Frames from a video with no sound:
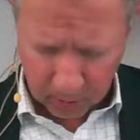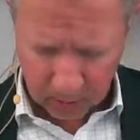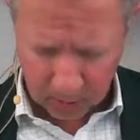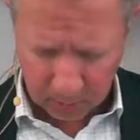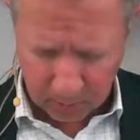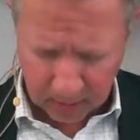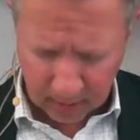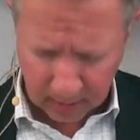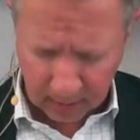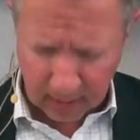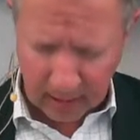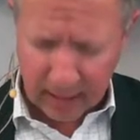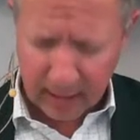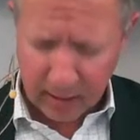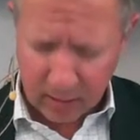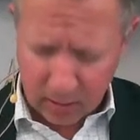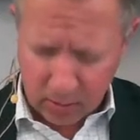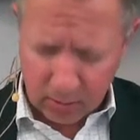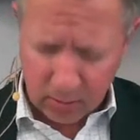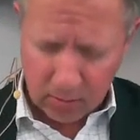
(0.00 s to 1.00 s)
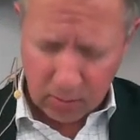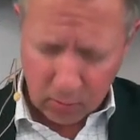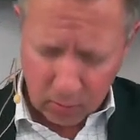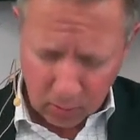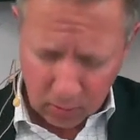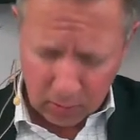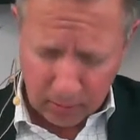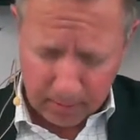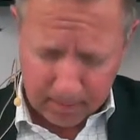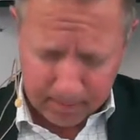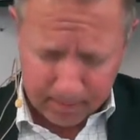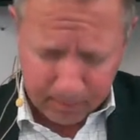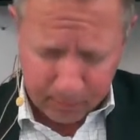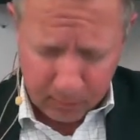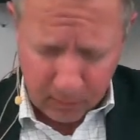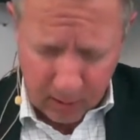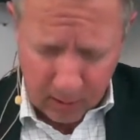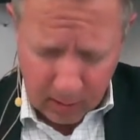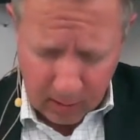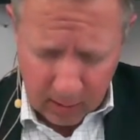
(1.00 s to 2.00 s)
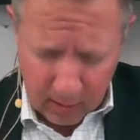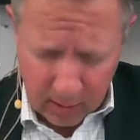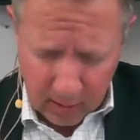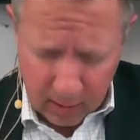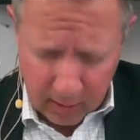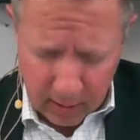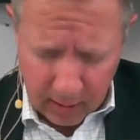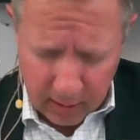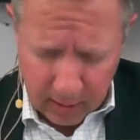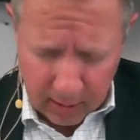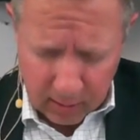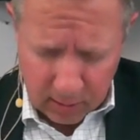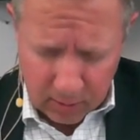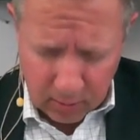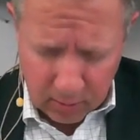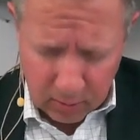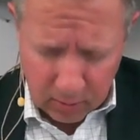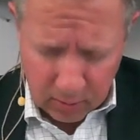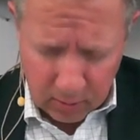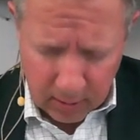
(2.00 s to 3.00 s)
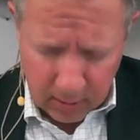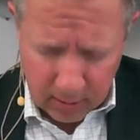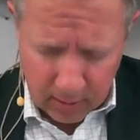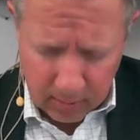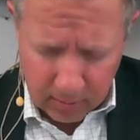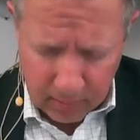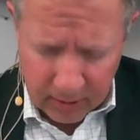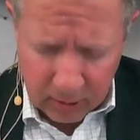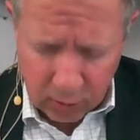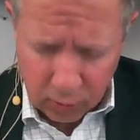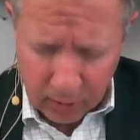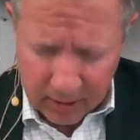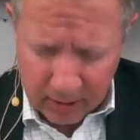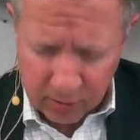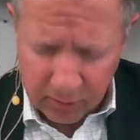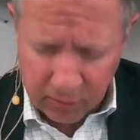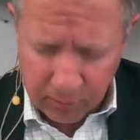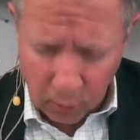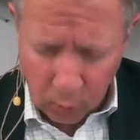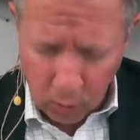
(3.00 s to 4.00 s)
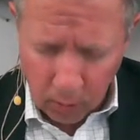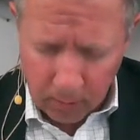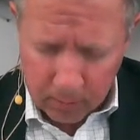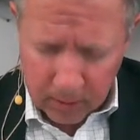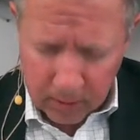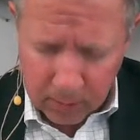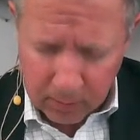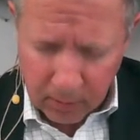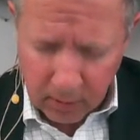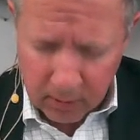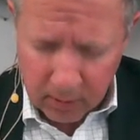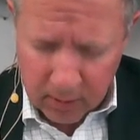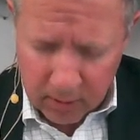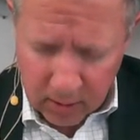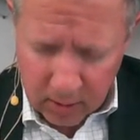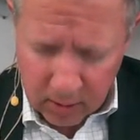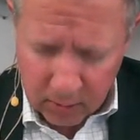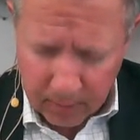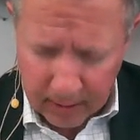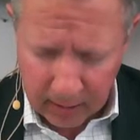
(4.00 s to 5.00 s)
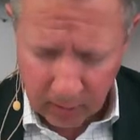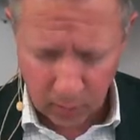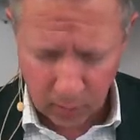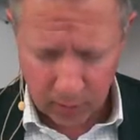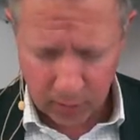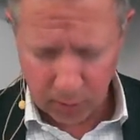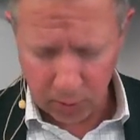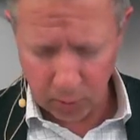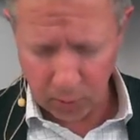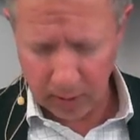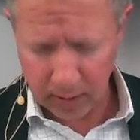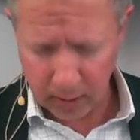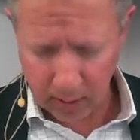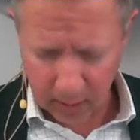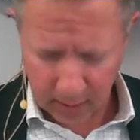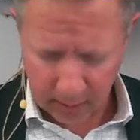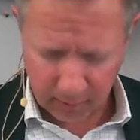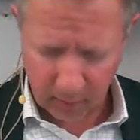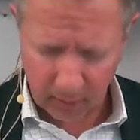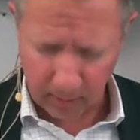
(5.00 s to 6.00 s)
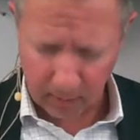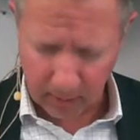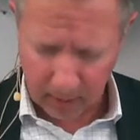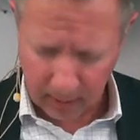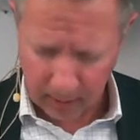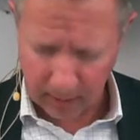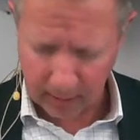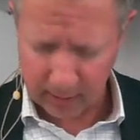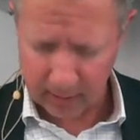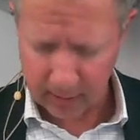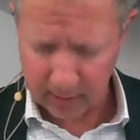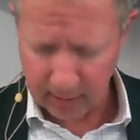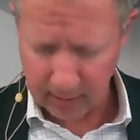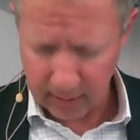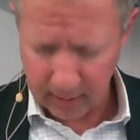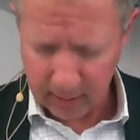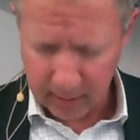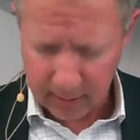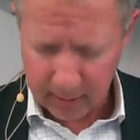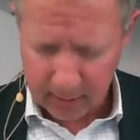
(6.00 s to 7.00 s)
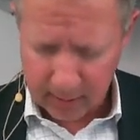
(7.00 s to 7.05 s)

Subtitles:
to be a light to the world. And to be transformed, as Paul says, by the renewing of our mind, that